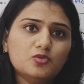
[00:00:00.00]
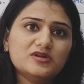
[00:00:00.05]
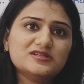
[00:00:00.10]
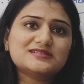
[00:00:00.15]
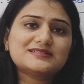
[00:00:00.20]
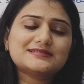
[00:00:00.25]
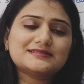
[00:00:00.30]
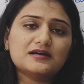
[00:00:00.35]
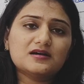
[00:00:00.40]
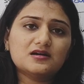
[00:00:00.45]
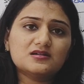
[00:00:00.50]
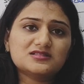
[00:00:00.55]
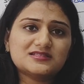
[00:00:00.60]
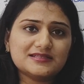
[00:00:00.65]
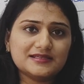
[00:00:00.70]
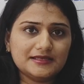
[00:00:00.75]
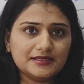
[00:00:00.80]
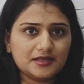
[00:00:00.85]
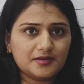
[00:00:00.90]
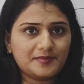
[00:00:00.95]
who is a
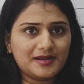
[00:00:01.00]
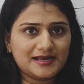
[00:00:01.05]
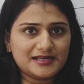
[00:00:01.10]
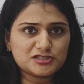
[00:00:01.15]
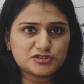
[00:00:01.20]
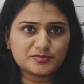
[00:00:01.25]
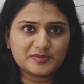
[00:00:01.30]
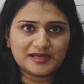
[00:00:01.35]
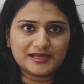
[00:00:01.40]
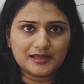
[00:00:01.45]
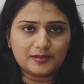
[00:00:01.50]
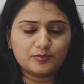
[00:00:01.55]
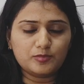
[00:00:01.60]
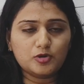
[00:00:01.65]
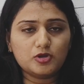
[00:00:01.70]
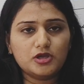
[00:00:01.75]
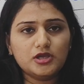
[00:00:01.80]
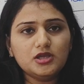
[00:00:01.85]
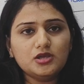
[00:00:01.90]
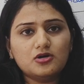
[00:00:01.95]
senior management
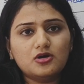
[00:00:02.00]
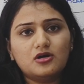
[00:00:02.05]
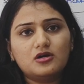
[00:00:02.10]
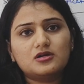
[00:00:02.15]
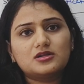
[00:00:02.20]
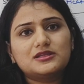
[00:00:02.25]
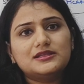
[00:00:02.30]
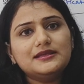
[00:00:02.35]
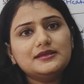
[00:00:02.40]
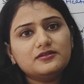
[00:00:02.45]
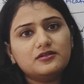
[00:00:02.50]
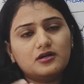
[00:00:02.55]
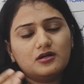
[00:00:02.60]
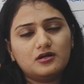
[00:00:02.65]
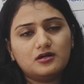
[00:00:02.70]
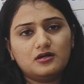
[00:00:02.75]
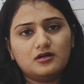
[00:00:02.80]
employee or the